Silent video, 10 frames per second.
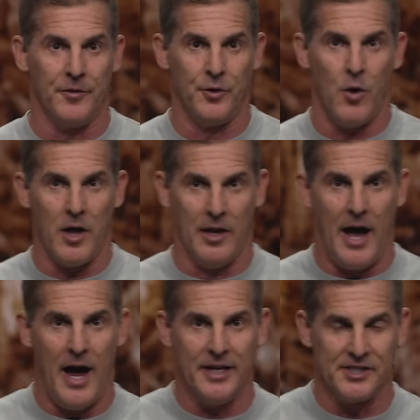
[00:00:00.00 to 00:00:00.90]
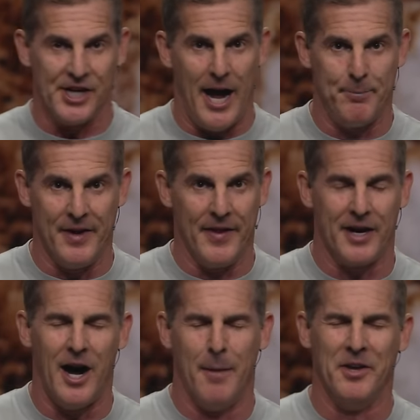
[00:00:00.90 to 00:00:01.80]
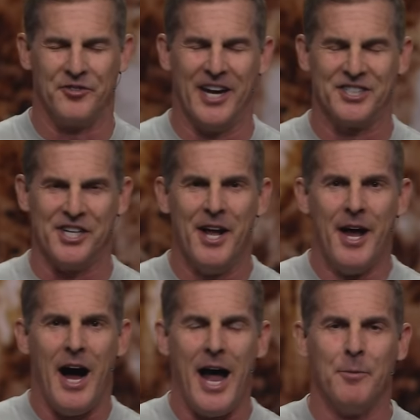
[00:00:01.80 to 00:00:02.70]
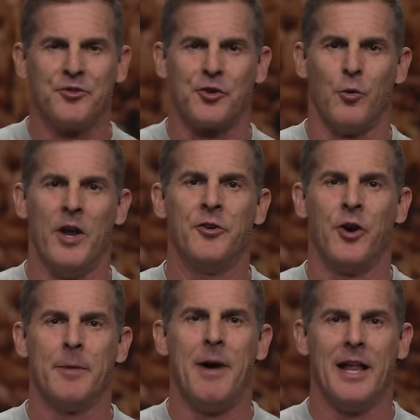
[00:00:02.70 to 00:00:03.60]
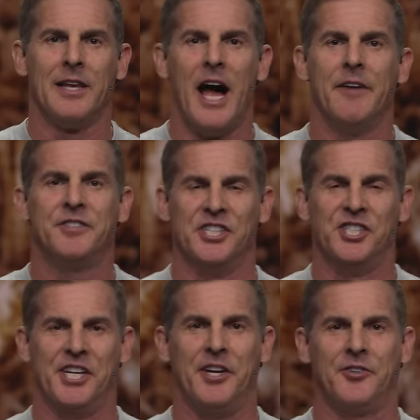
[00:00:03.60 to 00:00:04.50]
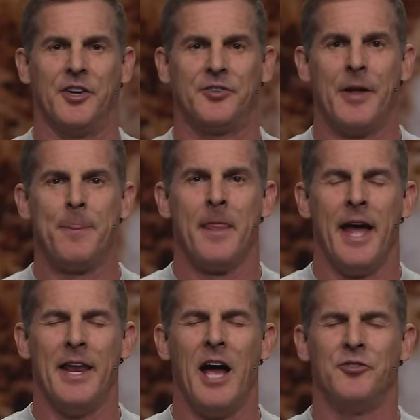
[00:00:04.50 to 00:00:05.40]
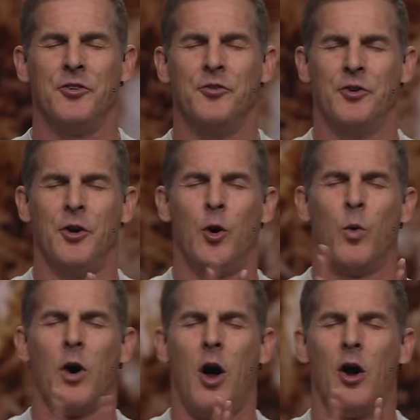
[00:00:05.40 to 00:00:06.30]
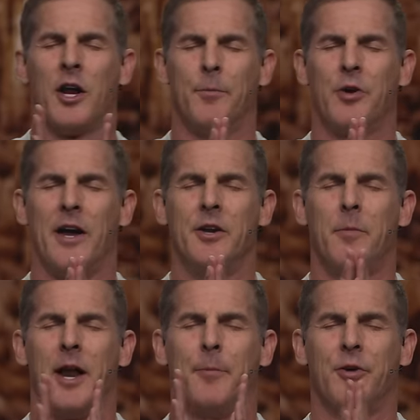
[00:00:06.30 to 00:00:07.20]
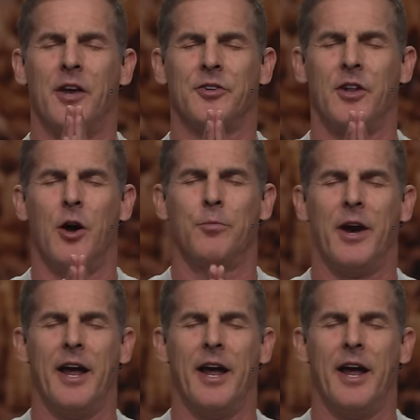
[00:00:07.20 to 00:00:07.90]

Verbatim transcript: of you online, type it in the comment section. I am surrendering my life to Jesus. And as you do, we're all going to pray. Nobody prays alone. Pray,